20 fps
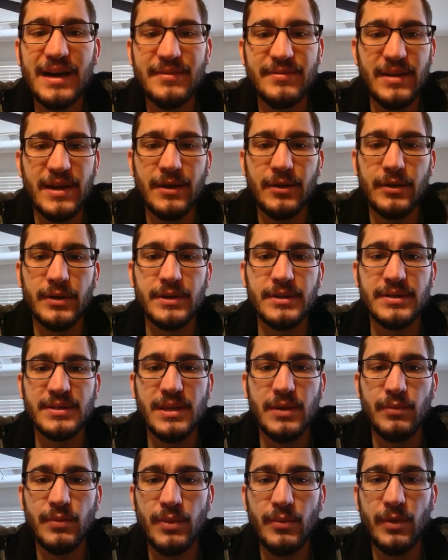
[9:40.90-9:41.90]
areas
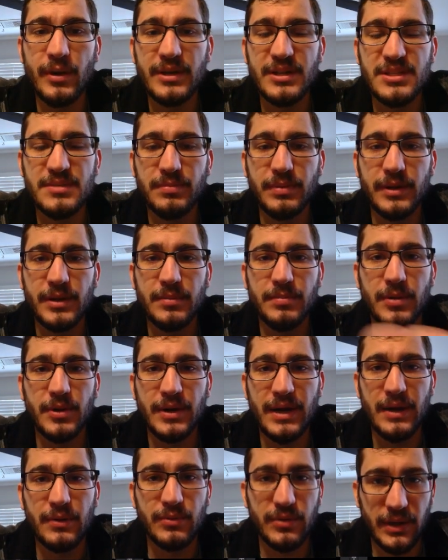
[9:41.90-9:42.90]
that we want to split up our
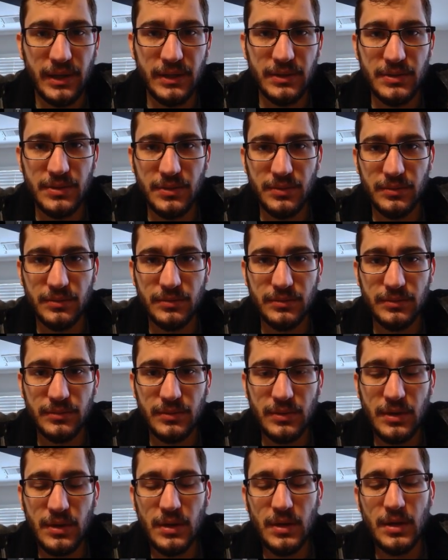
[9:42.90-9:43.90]
network into.
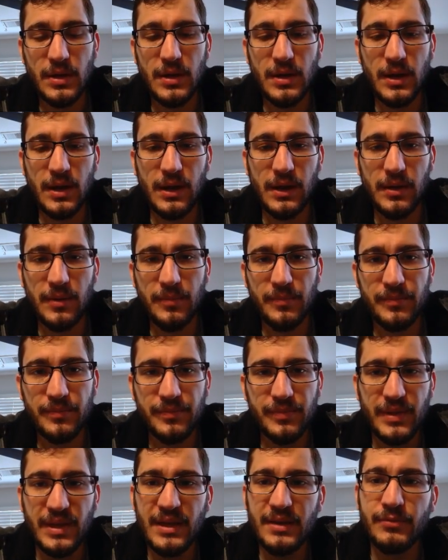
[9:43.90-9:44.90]

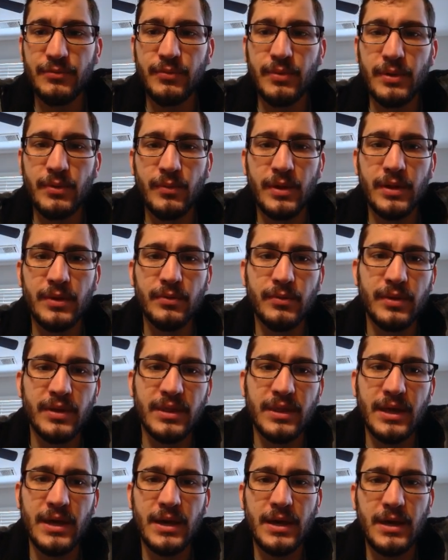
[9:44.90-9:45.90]
If we went with
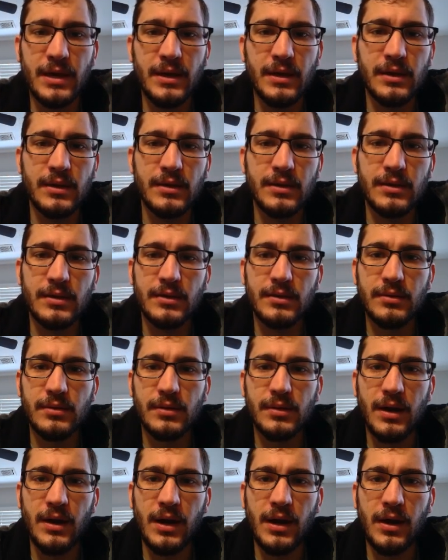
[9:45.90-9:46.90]
a
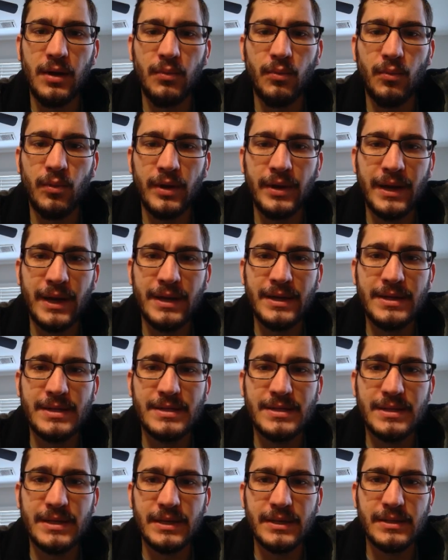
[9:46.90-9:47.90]

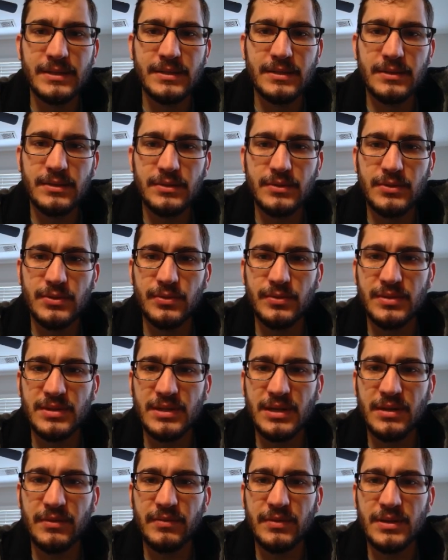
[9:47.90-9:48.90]
196, so
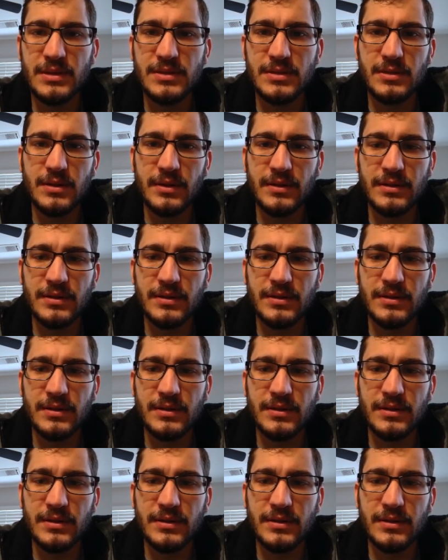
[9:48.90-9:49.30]
instead of there's